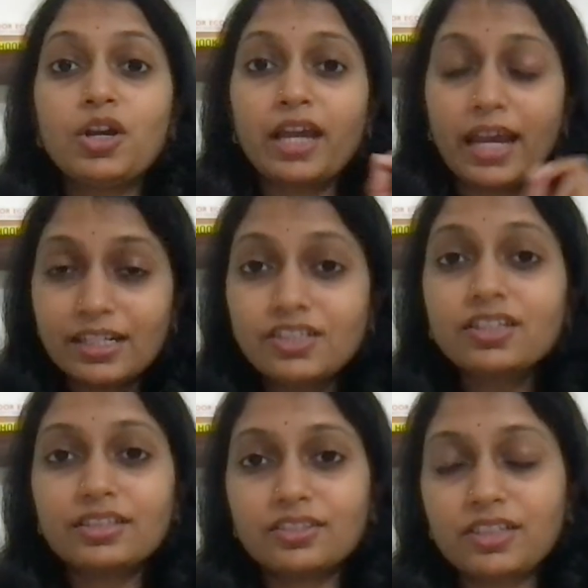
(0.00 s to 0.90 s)

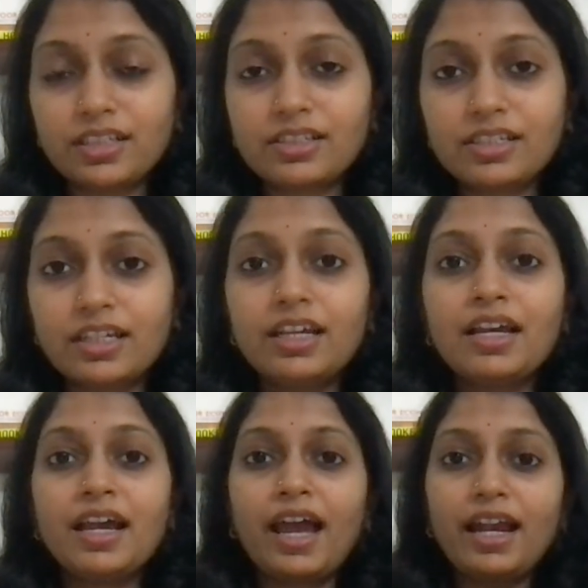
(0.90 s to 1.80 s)
entering the test day
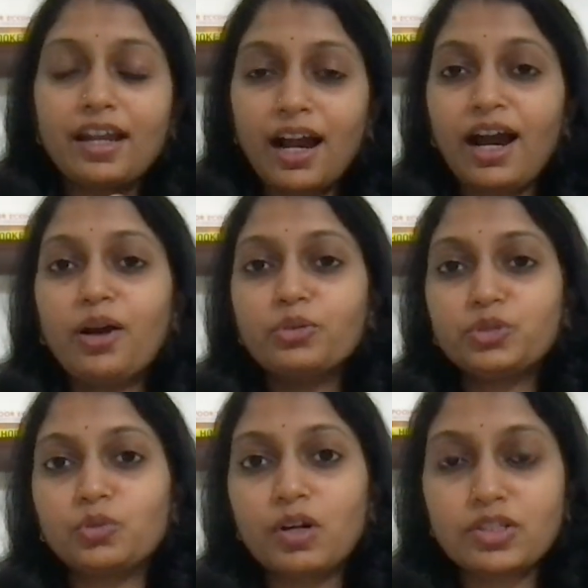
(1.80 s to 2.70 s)
and how
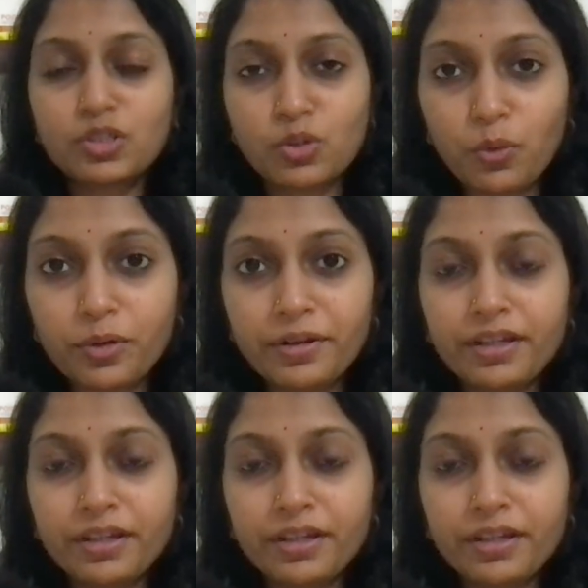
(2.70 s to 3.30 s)
you are scored.